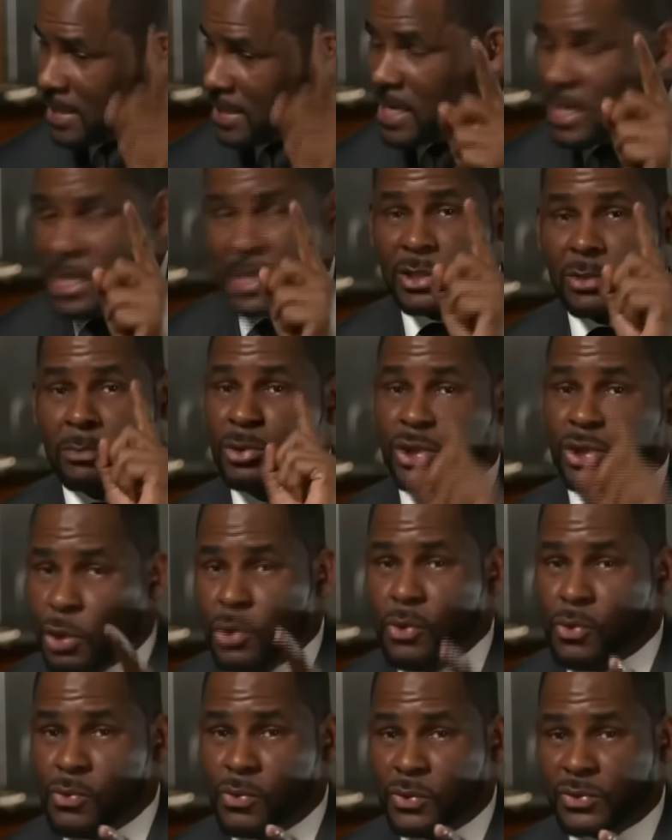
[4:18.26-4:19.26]
C B S's
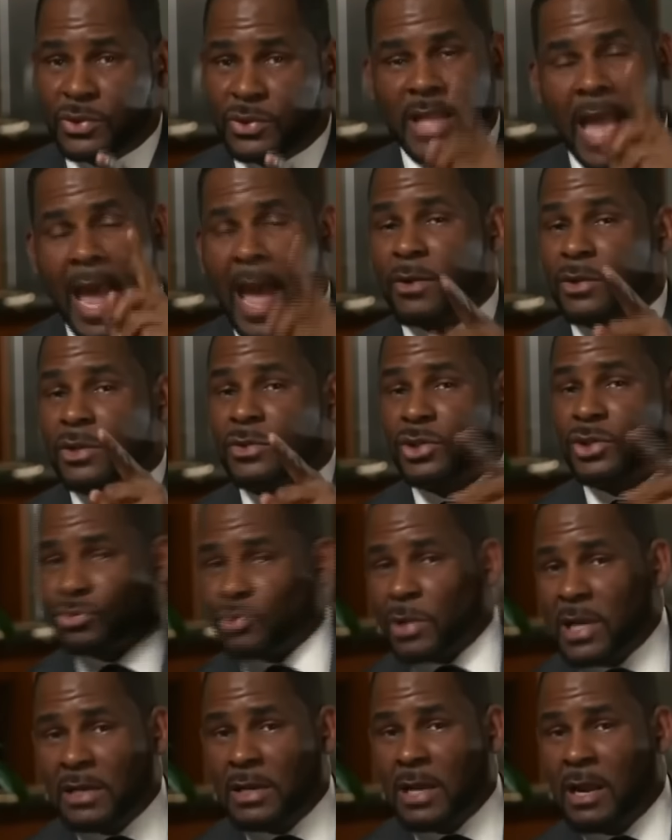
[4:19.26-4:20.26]
Gayle King,
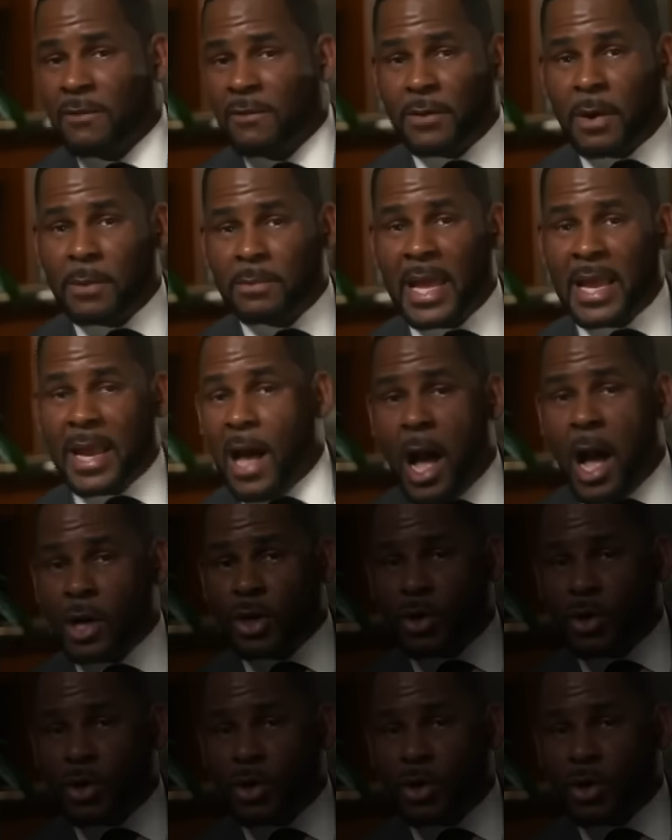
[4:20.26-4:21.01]
the I Believe I